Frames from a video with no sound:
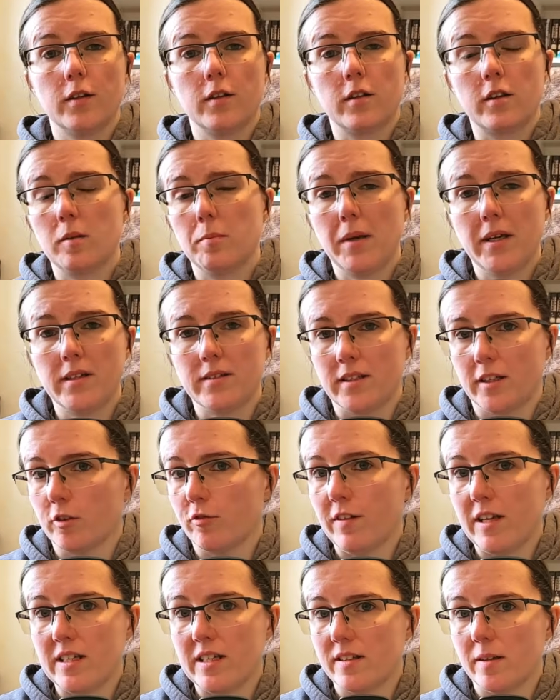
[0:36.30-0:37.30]
The basic
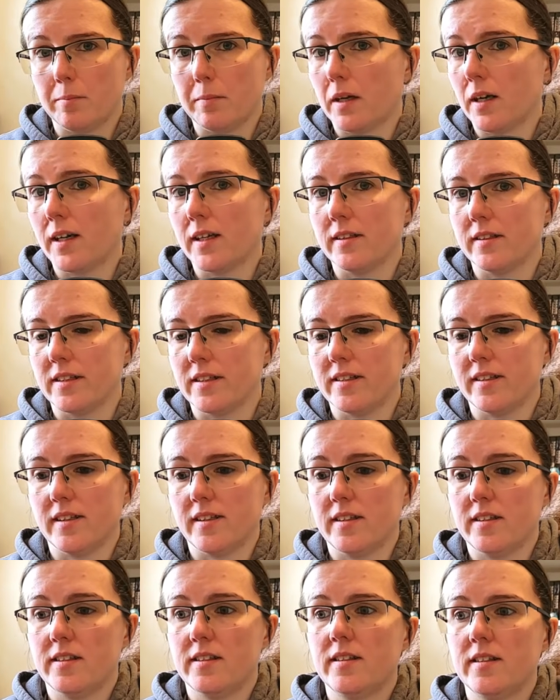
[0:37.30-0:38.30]
reasoning behind this
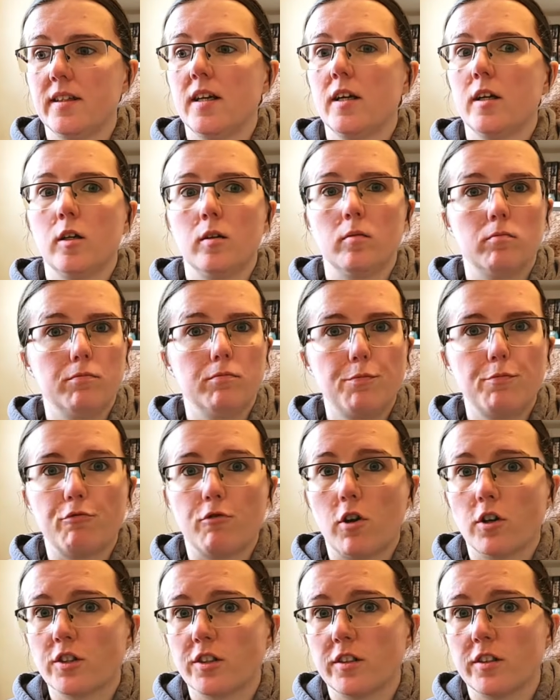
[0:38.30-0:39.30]
is
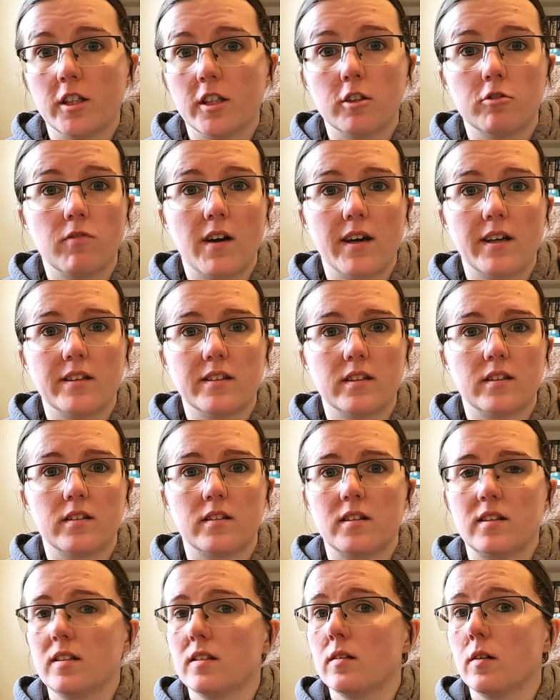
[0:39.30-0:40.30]
broaden your
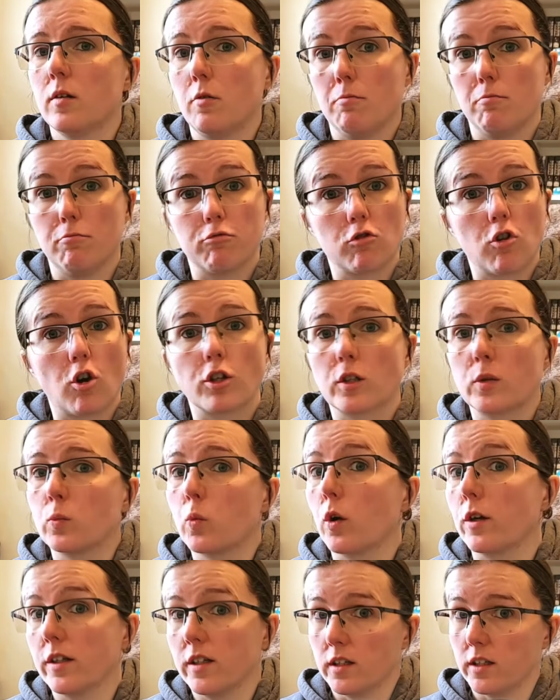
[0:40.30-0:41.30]
horizons, broaden
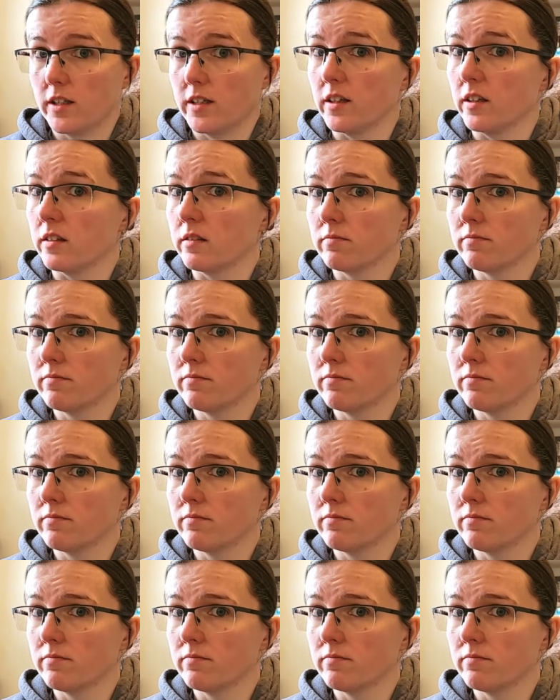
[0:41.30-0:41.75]
what you learn.